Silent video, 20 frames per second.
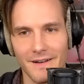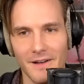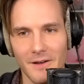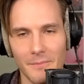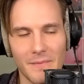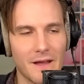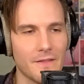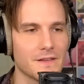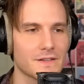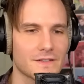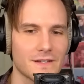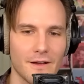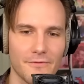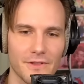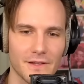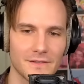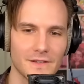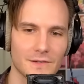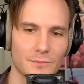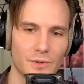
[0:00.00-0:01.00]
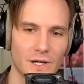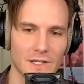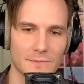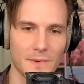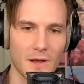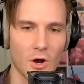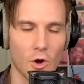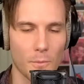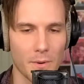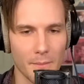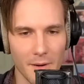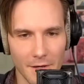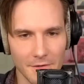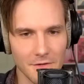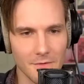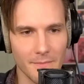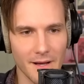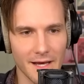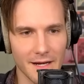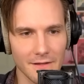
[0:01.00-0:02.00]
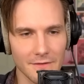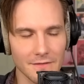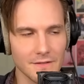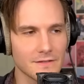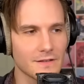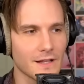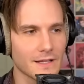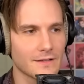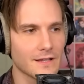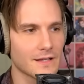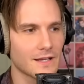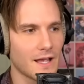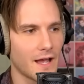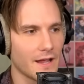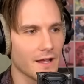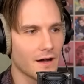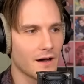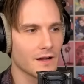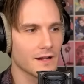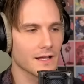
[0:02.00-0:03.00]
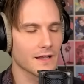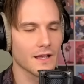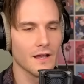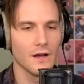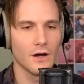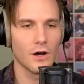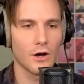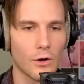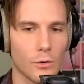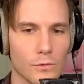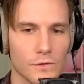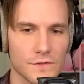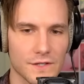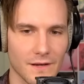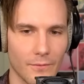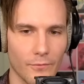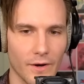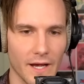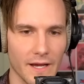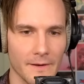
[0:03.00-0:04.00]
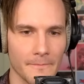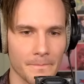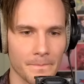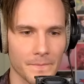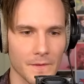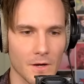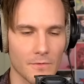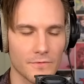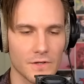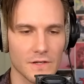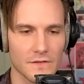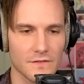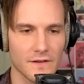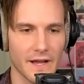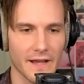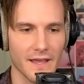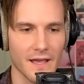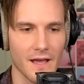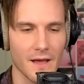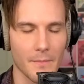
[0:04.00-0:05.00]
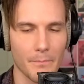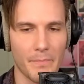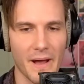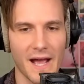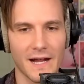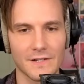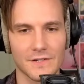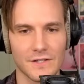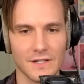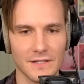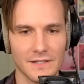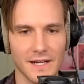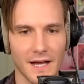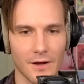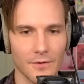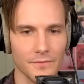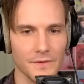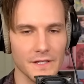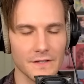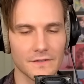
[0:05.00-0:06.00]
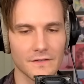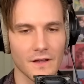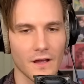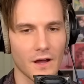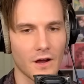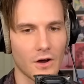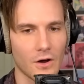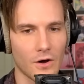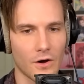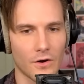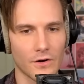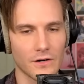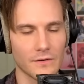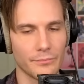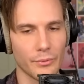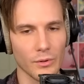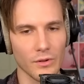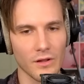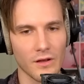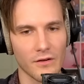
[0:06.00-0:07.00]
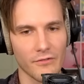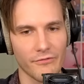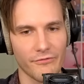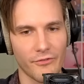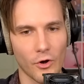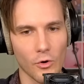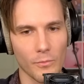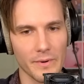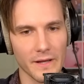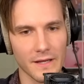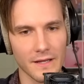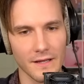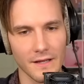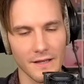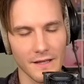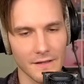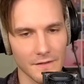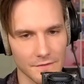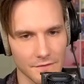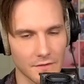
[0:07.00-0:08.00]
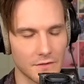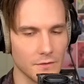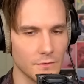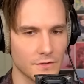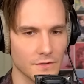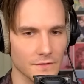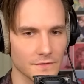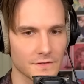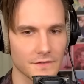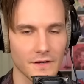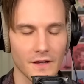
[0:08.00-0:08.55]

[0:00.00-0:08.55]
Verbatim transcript: Man, stuff like this brings me hope about humanity. This is like the chaotic, wholesome way of just like bashing down these horrible, phobic institutions.